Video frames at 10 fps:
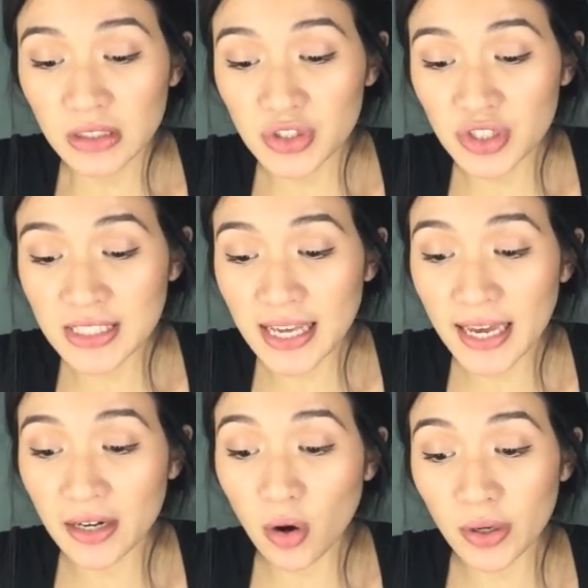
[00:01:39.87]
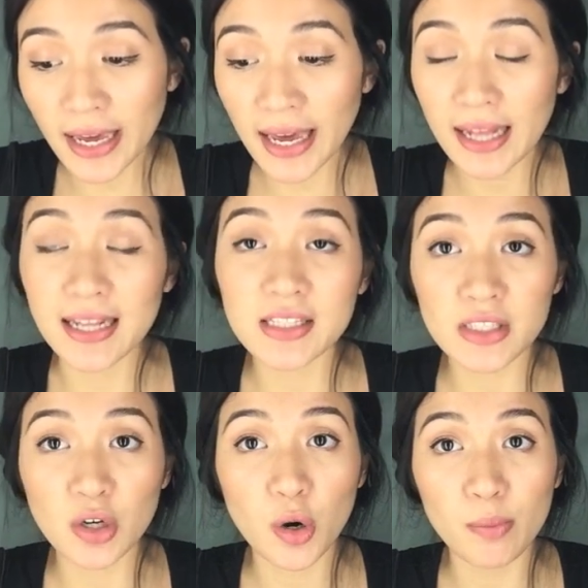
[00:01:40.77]
she said, okay,
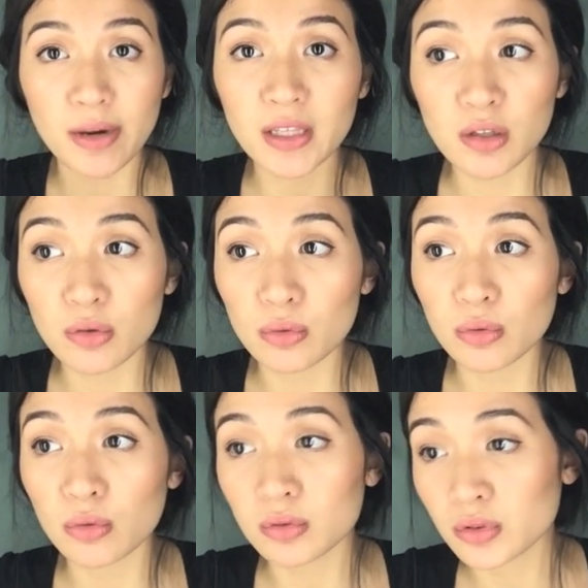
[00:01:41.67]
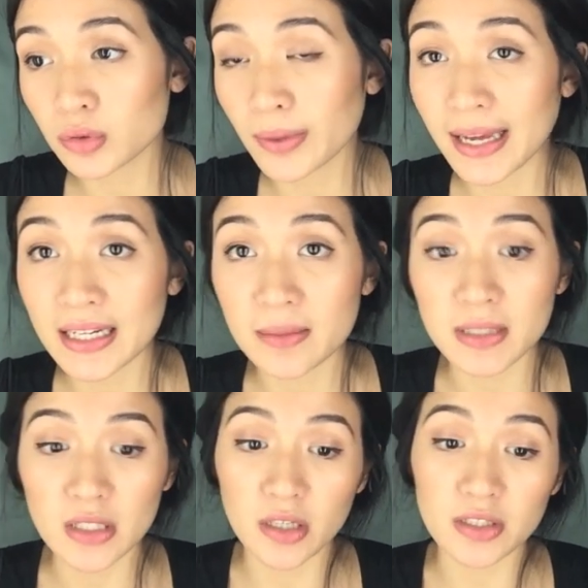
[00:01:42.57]
let's go bring you to a
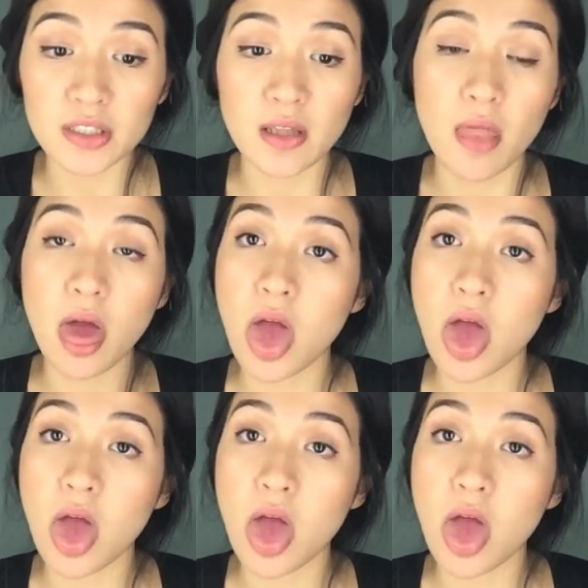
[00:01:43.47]
dermatologist.